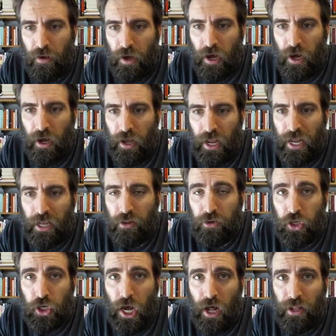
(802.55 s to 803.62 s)
uh,
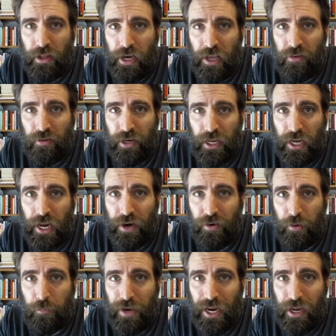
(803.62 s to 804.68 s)
English colonies in the
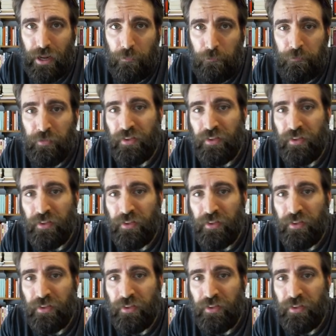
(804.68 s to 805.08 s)
Caribbean,